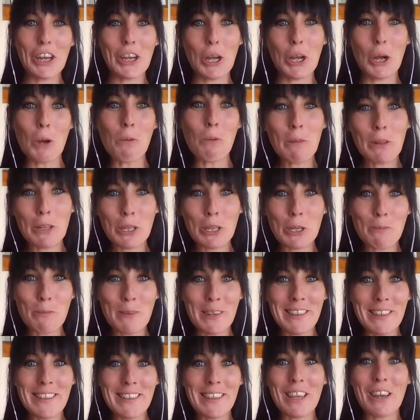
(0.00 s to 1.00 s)

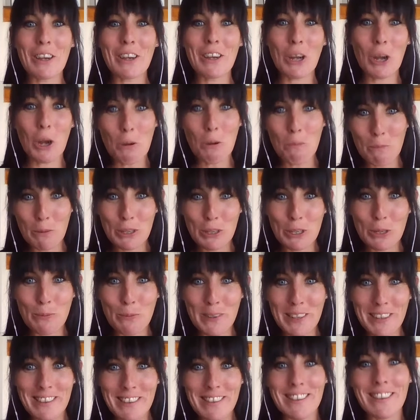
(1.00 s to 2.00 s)
Accomplishments,
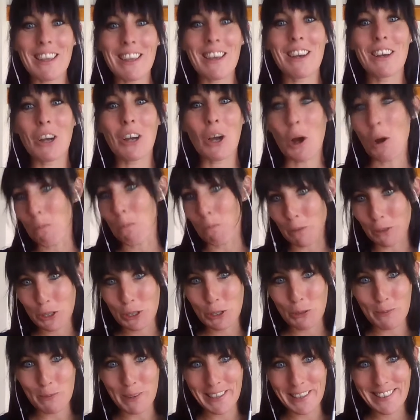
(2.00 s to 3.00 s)
accomplishments,
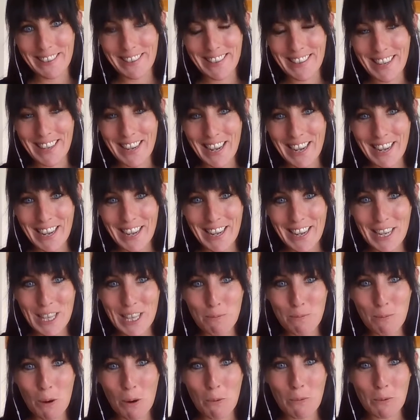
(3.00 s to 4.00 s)
accomplishments. It's
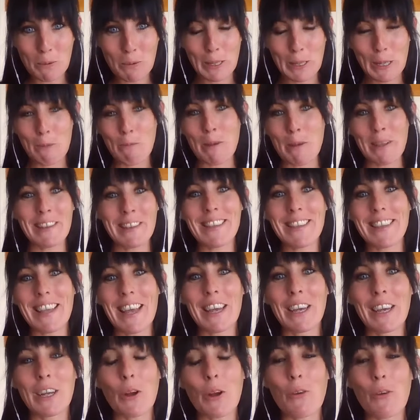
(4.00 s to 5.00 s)
probably been
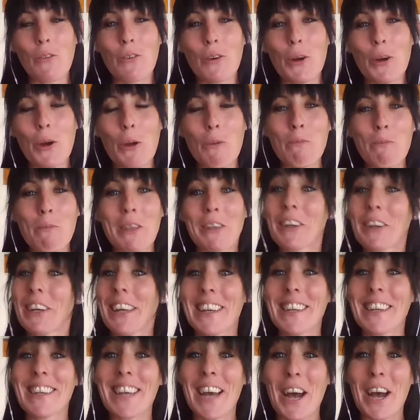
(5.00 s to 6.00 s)
said over
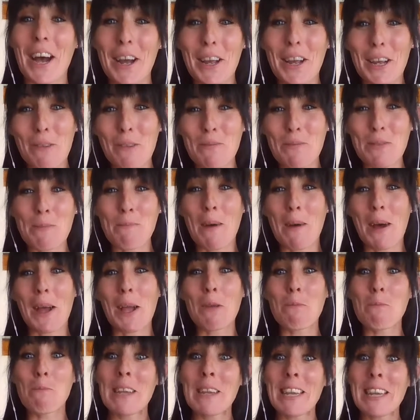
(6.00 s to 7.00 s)
1,000,000 times
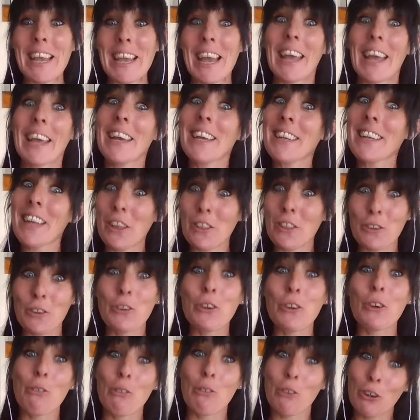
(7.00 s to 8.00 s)
by me and other
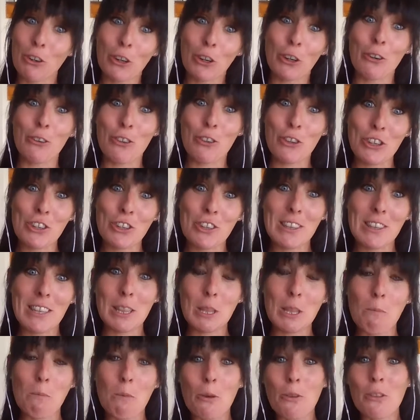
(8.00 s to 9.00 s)
career coaches that
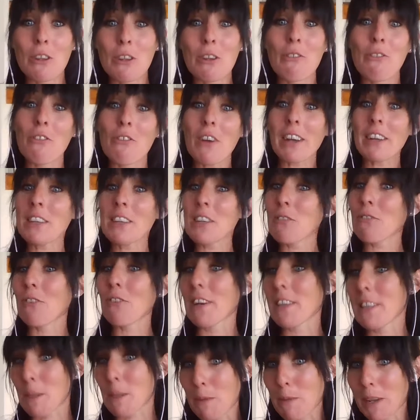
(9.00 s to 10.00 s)
the most effective
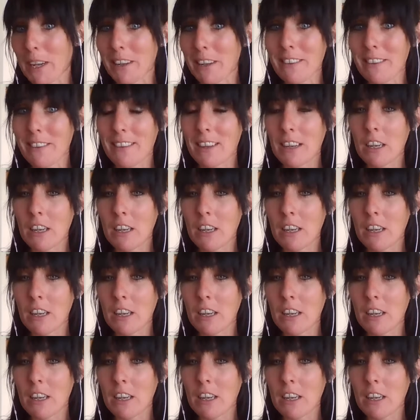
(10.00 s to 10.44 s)
resumes,